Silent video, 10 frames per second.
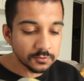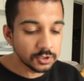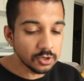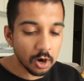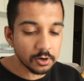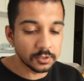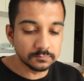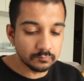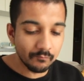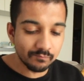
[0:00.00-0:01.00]

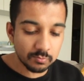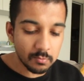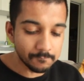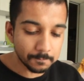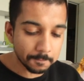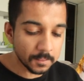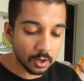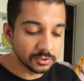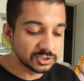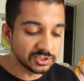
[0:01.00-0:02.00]
yogurt
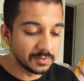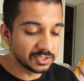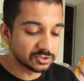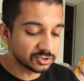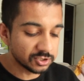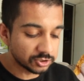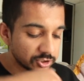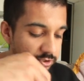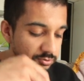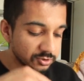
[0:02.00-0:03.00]
honestly makes such
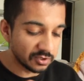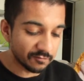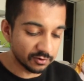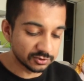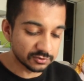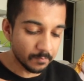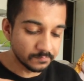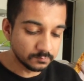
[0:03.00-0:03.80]
a huge difference.